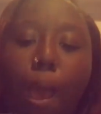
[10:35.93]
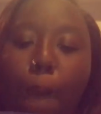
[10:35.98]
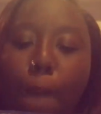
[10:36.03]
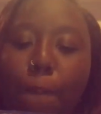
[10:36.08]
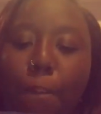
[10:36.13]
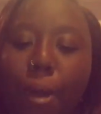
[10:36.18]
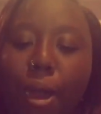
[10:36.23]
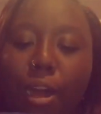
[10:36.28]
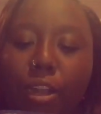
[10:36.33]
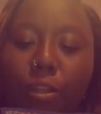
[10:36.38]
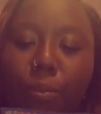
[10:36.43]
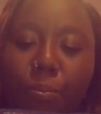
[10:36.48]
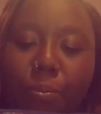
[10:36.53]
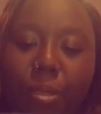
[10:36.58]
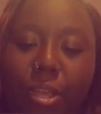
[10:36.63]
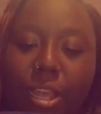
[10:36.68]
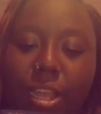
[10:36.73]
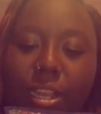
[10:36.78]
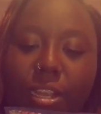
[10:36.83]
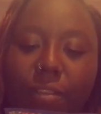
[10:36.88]
A bottle
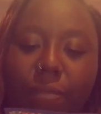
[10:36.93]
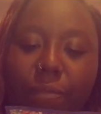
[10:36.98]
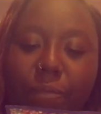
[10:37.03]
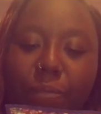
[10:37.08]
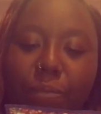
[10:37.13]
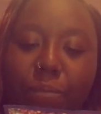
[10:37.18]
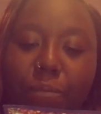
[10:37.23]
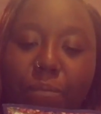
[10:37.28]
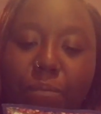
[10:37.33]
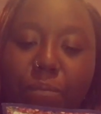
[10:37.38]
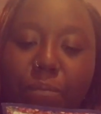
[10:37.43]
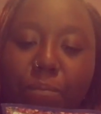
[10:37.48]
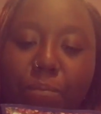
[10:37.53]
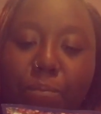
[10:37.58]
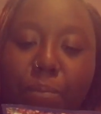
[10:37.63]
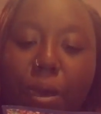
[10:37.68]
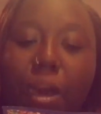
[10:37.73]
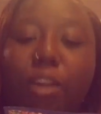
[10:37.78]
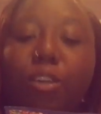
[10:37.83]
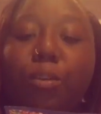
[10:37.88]
pen,
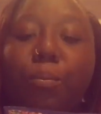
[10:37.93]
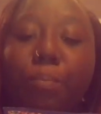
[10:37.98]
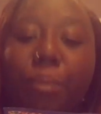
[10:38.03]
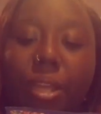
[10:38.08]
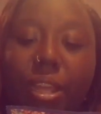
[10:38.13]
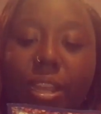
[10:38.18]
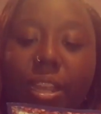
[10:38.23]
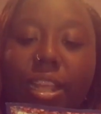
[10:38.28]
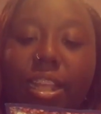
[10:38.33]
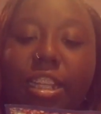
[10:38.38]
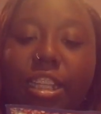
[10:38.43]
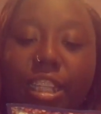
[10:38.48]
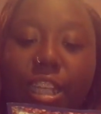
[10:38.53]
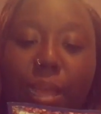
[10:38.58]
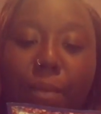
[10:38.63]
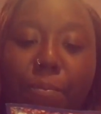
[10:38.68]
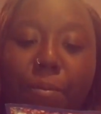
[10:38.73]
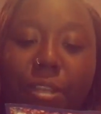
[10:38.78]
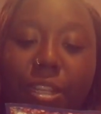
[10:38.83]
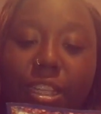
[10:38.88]
bottle bin in
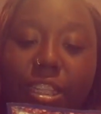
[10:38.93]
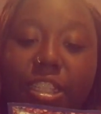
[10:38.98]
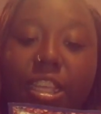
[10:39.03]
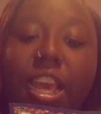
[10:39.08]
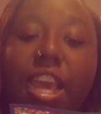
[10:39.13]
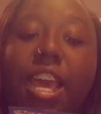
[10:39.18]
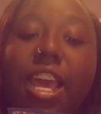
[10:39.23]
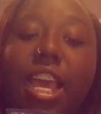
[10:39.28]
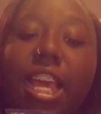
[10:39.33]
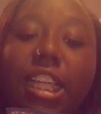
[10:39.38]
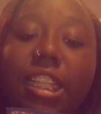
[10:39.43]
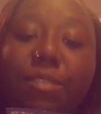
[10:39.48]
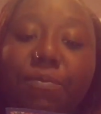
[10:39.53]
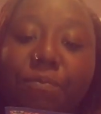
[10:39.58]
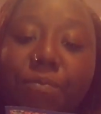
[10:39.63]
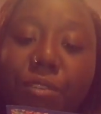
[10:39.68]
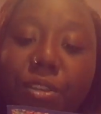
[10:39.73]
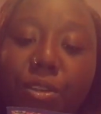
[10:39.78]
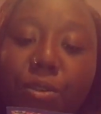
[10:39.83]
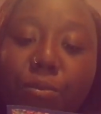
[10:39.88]
Japanese. It's
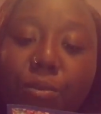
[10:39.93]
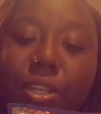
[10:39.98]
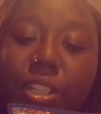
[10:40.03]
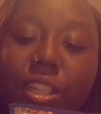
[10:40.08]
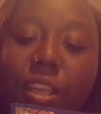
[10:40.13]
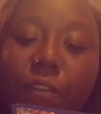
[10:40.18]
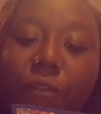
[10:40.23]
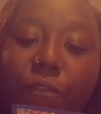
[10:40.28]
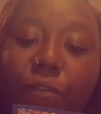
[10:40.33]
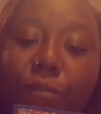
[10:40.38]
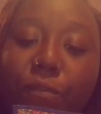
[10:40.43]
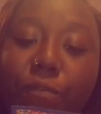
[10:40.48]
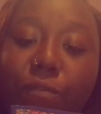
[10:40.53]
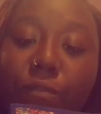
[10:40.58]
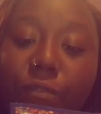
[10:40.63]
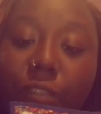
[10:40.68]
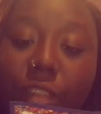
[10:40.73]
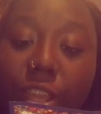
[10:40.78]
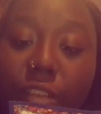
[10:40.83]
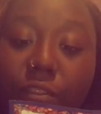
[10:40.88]
filled with a
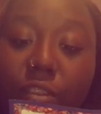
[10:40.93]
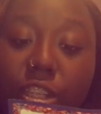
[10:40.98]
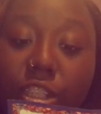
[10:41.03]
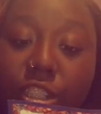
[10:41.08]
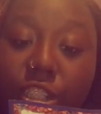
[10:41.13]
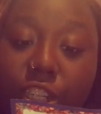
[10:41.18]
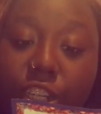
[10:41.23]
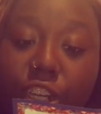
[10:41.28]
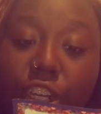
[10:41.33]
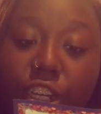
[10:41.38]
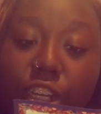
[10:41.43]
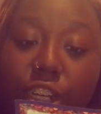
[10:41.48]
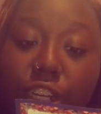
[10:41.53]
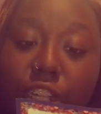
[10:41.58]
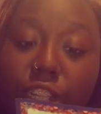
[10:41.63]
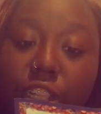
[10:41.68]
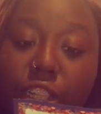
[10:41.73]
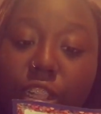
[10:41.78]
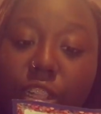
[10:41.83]
flavored sugar.